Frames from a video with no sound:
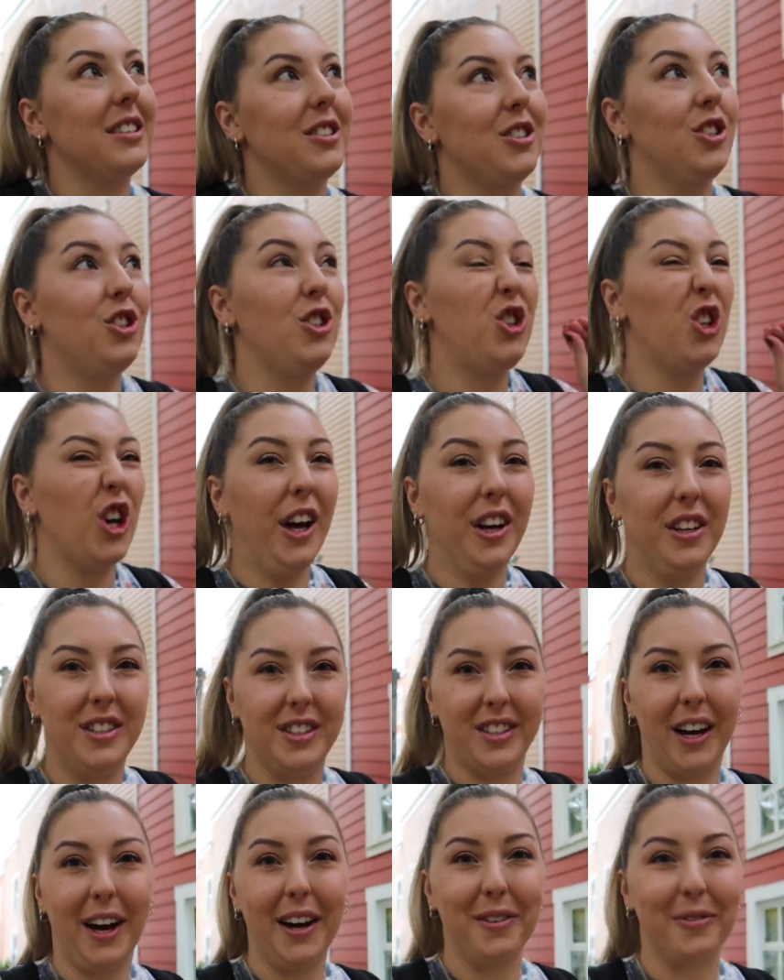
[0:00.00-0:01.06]
it's just
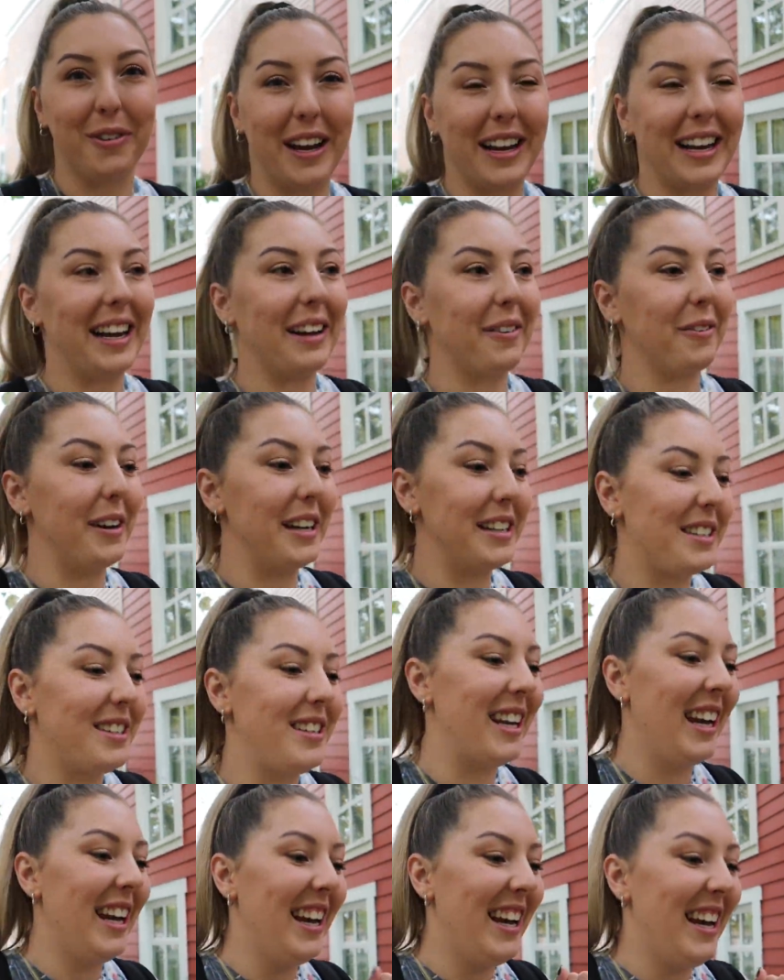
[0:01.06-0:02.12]
started raining,
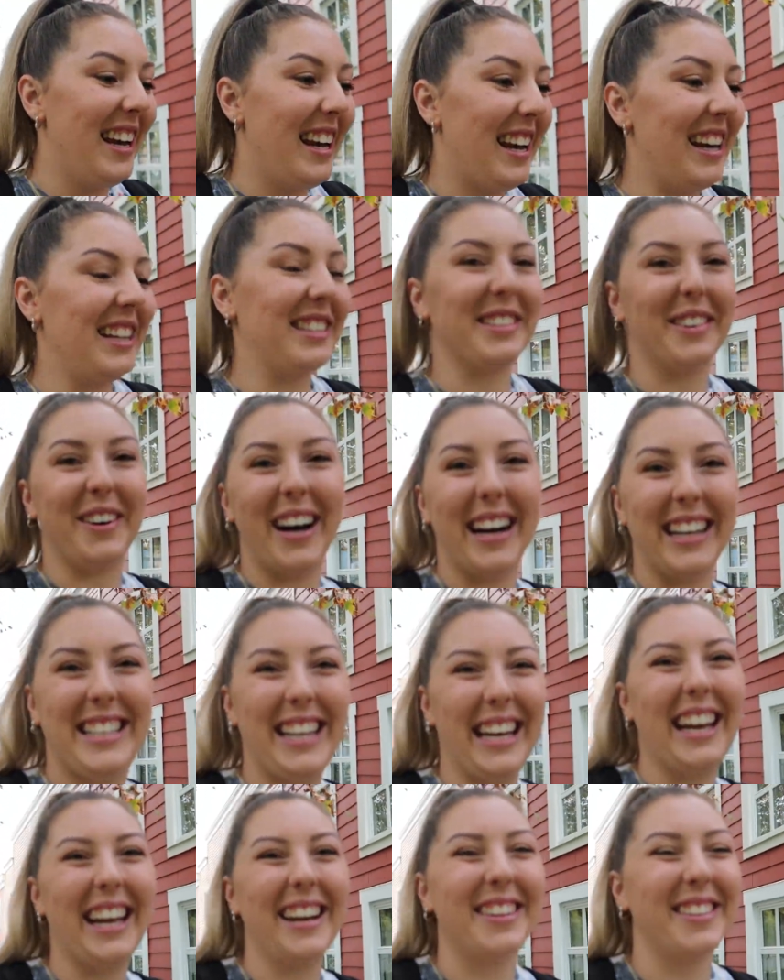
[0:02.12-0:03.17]
which is not
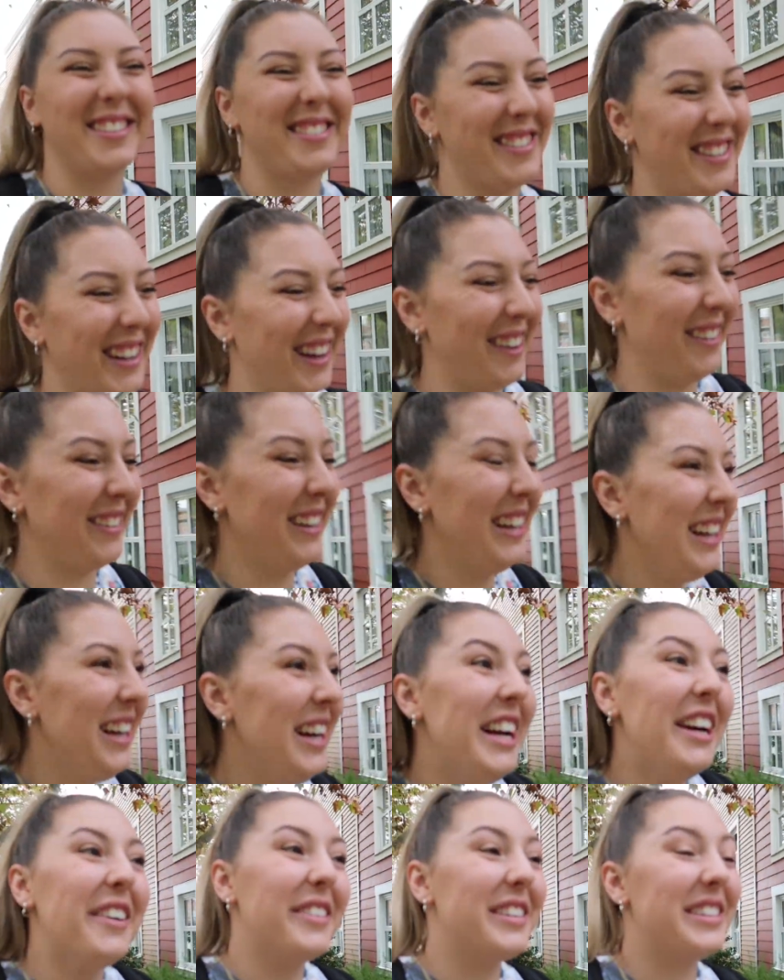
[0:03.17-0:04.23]
ideal, so
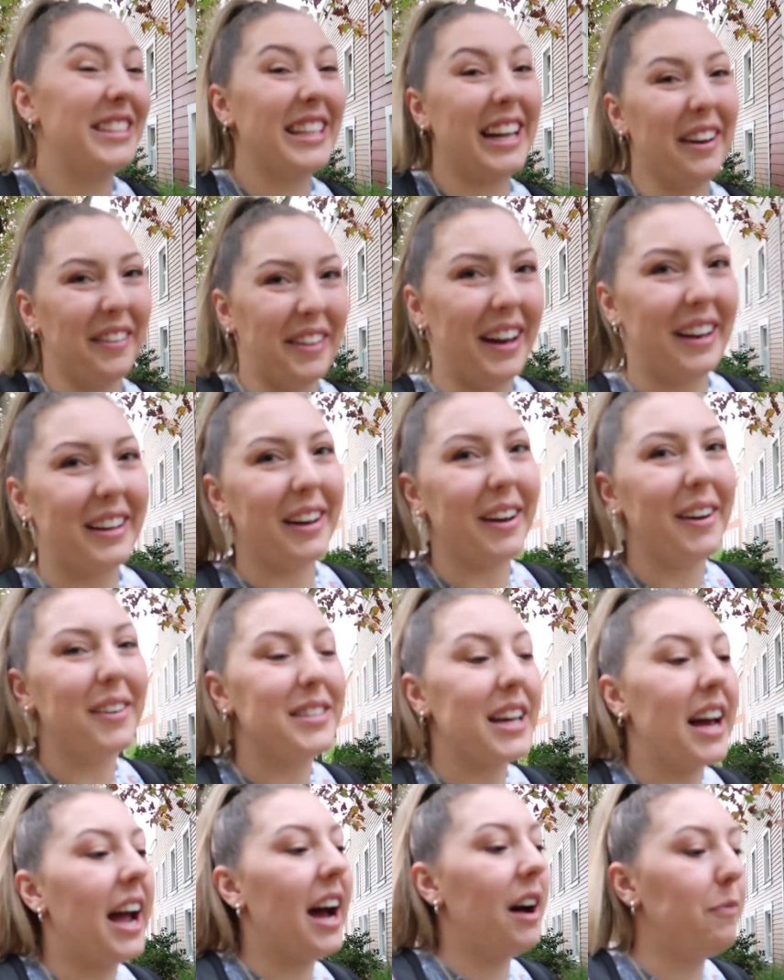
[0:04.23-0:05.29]
we'll see how that goes.
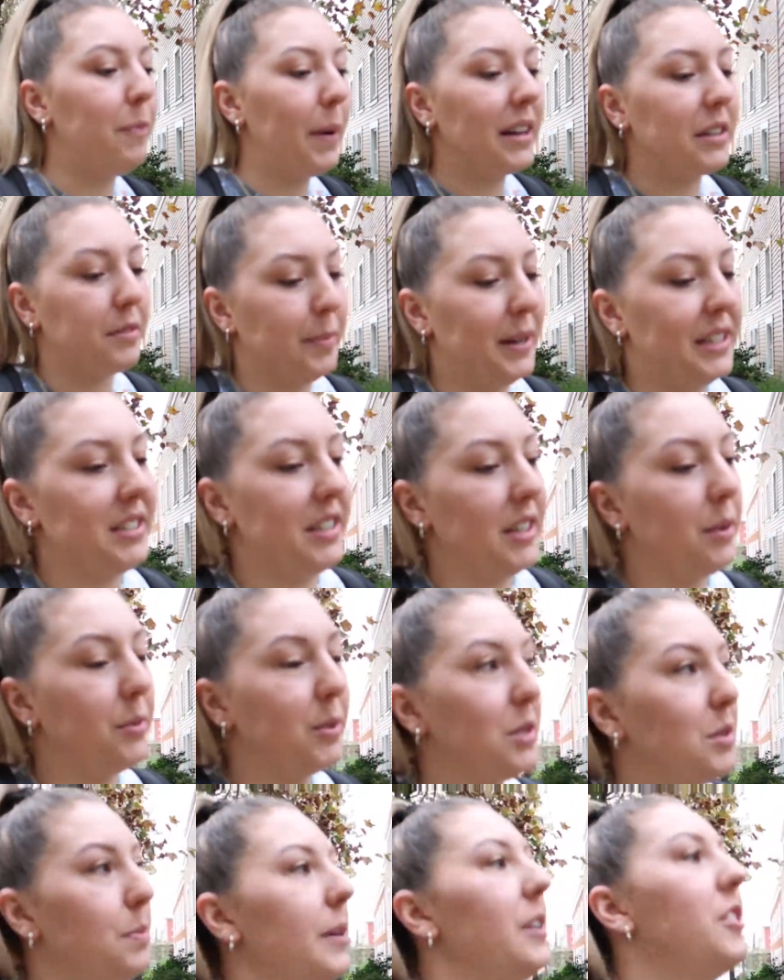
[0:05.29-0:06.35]
I have packed my Star
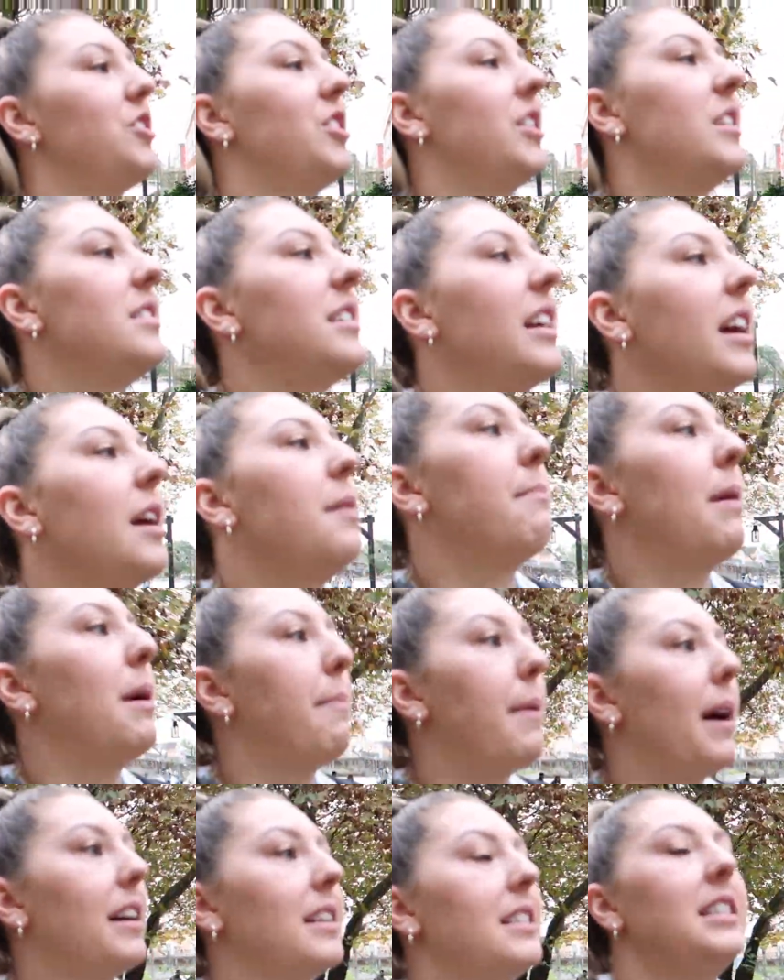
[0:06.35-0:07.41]
Wars Spirit jersey in my
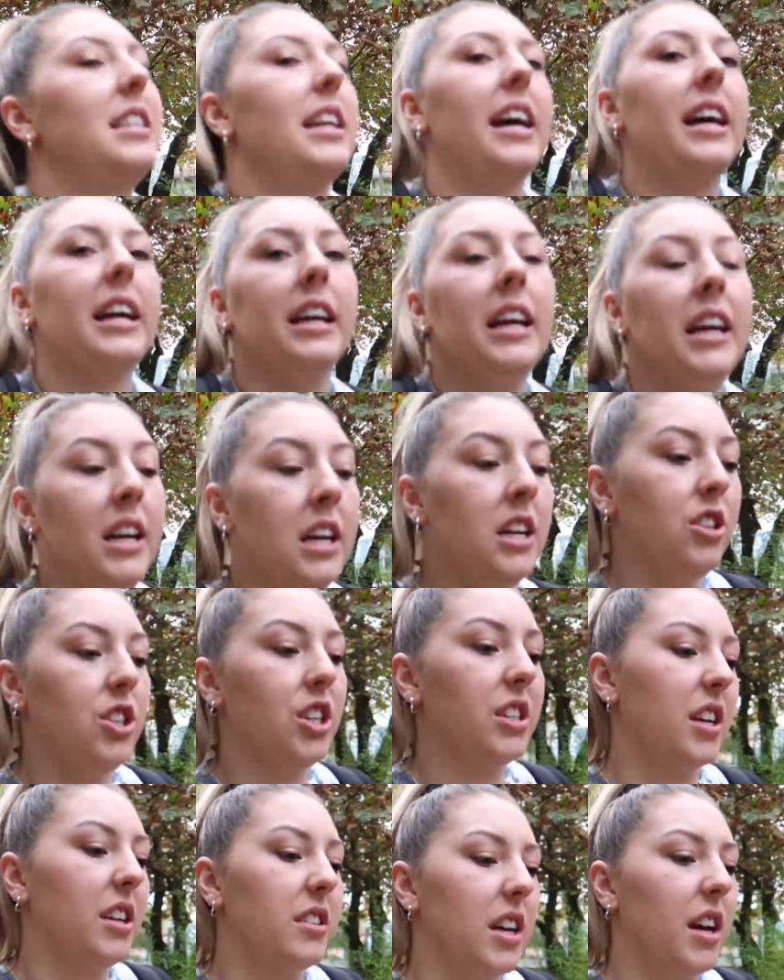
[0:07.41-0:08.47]
bag today,
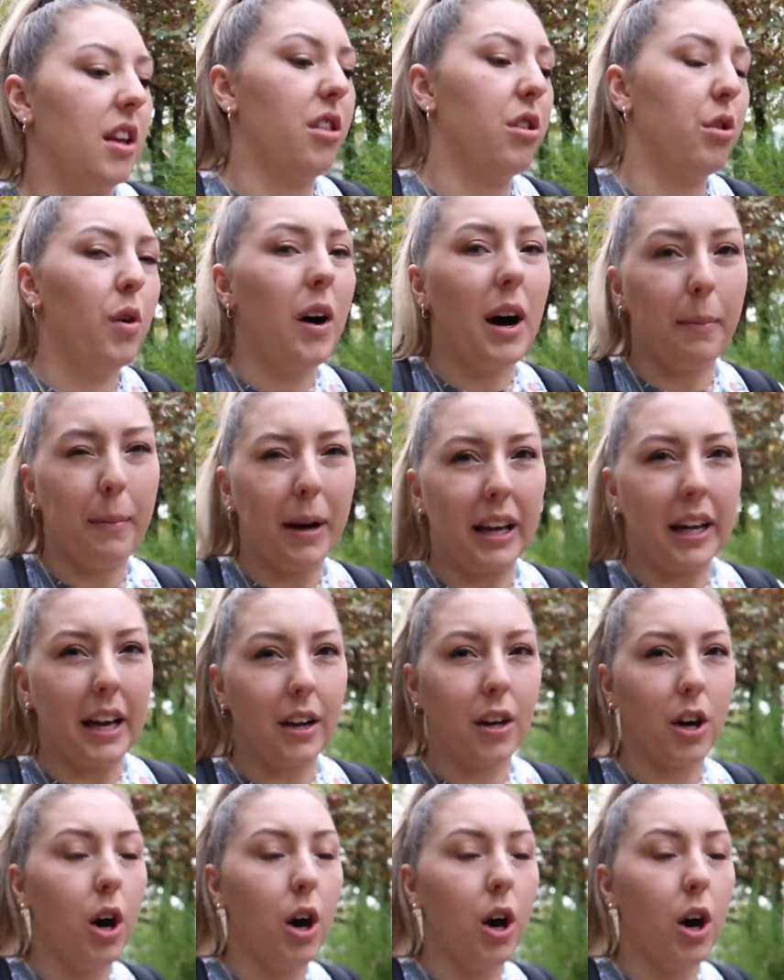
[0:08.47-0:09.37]
just because I thought I might get